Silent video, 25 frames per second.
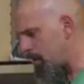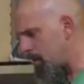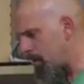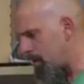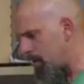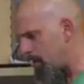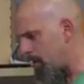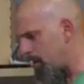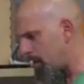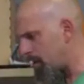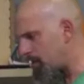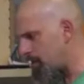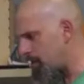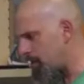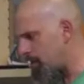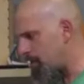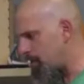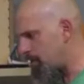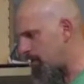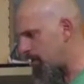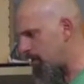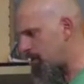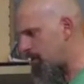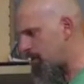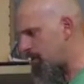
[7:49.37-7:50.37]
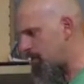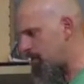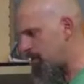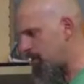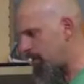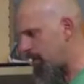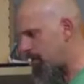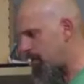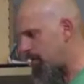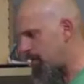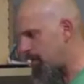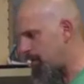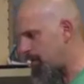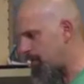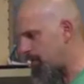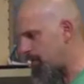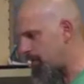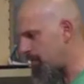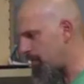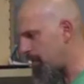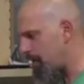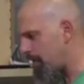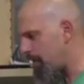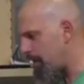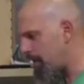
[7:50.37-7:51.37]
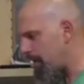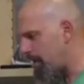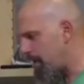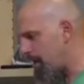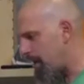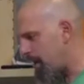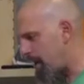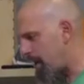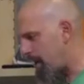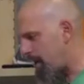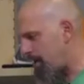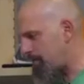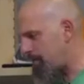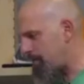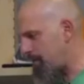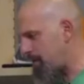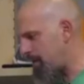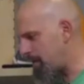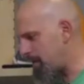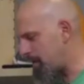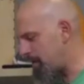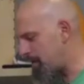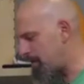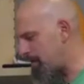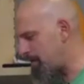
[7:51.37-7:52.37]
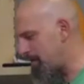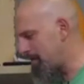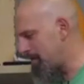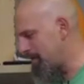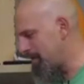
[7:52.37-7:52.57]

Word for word: You know what I should do? I should share this half done.